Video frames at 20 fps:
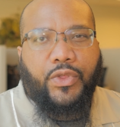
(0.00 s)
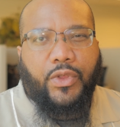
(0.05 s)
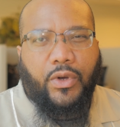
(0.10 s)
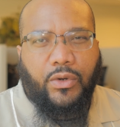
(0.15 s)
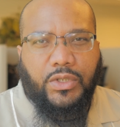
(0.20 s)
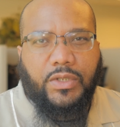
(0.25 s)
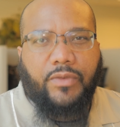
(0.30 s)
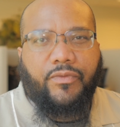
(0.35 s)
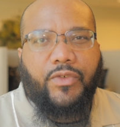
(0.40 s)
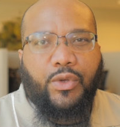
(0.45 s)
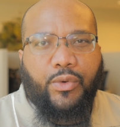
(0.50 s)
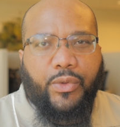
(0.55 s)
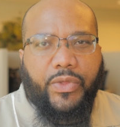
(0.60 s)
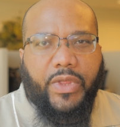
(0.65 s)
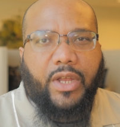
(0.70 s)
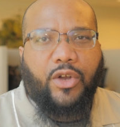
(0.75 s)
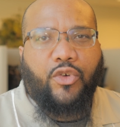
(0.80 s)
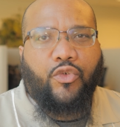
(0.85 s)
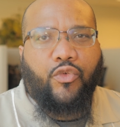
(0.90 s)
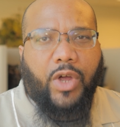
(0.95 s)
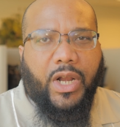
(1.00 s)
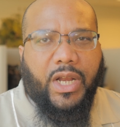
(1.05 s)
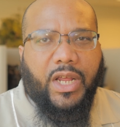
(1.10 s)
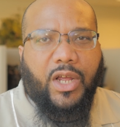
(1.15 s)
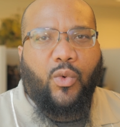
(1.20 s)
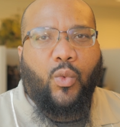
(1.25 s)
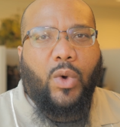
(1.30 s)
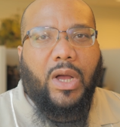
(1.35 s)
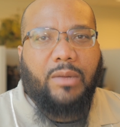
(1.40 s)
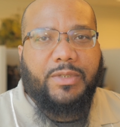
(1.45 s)
For those of you that are
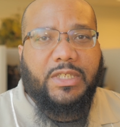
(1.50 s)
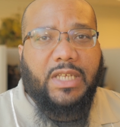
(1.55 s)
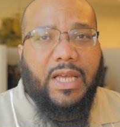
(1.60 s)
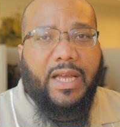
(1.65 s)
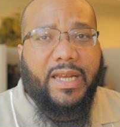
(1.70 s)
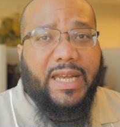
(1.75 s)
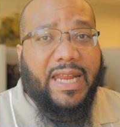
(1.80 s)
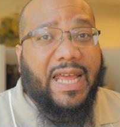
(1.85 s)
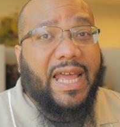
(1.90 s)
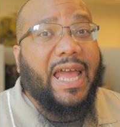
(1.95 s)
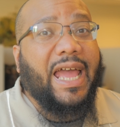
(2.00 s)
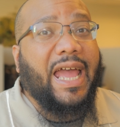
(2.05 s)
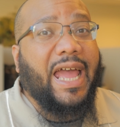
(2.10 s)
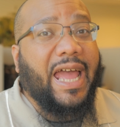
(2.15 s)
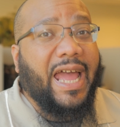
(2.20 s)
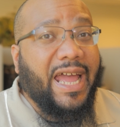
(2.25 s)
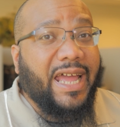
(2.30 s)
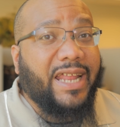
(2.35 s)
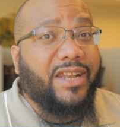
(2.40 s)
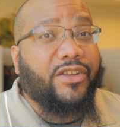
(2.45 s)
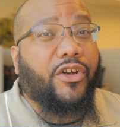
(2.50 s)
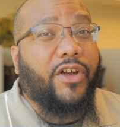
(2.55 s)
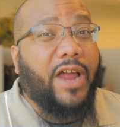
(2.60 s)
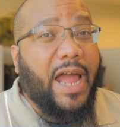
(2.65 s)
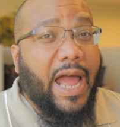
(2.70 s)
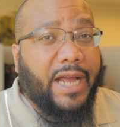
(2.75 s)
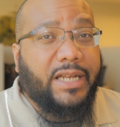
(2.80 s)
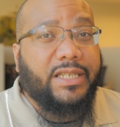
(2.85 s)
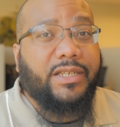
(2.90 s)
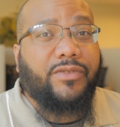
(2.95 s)
running a website and are
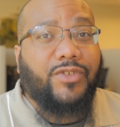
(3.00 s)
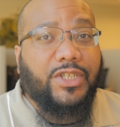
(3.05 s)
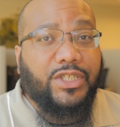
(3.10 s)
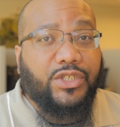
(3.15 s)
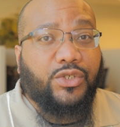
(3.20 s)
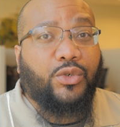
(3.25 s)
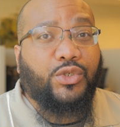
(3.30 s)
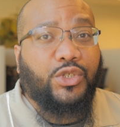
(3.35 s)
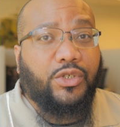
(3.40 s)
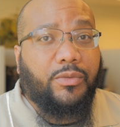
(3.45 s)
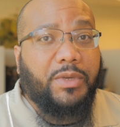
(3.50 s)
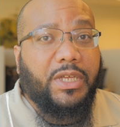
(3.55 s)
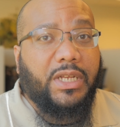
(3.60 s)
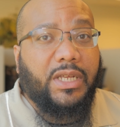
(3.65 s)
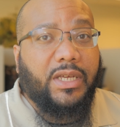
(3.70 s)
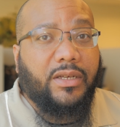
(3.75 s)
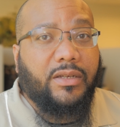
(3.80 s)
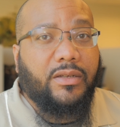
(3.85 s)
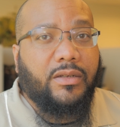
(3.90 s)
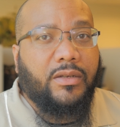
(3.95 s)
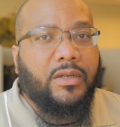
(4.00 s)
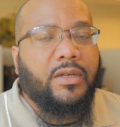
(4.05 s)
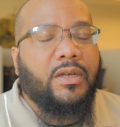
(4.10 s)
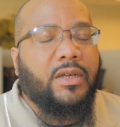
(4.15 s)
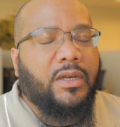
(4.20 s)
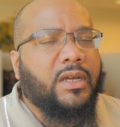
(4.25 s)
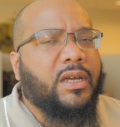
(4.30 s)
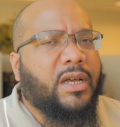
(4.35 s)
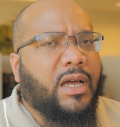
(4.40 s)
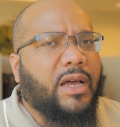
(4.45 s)
active in social media,
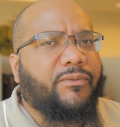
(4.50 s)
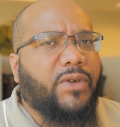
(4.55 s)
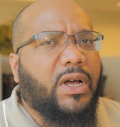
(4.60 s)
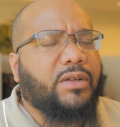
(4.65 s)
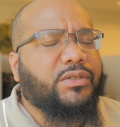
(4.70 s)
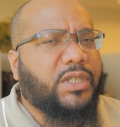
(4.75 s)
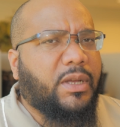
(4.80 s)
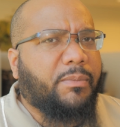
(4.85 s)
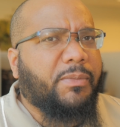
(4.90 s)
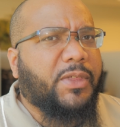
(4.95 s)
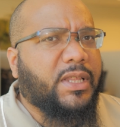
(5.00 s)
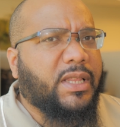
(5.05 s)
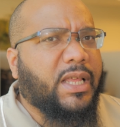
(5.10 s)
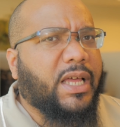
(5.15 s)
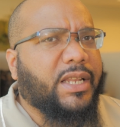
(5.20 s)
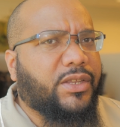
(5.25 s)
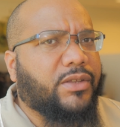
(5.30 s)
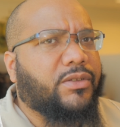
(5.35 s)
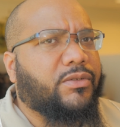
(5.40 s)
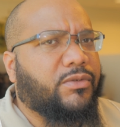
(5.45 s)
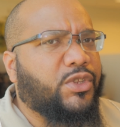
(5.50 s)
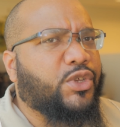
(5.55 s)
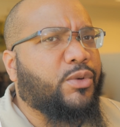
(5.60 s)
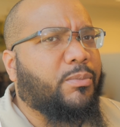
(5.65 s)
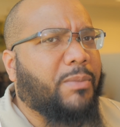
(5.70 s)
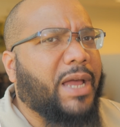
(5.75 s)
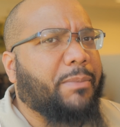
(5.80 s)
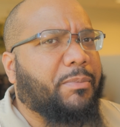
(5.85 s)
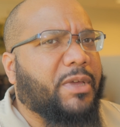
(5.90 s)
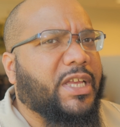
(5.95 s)
I found something that
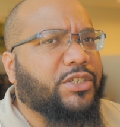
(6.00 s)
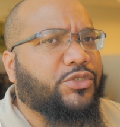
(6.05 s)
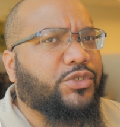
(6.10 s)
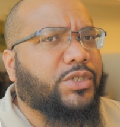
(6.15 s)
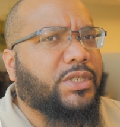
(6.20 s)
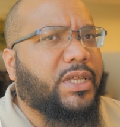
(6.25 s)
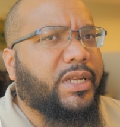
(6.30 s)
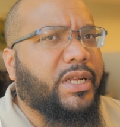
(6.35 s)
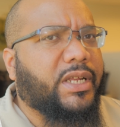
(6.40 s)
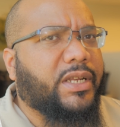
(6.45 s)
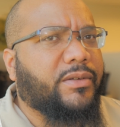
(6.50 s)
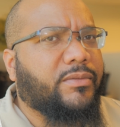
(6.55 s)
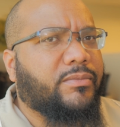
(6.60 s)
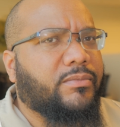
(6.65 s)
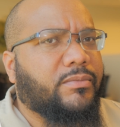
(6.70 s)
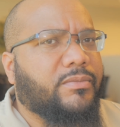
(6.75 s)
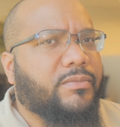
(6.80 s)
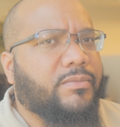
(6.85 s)
you might be interested in.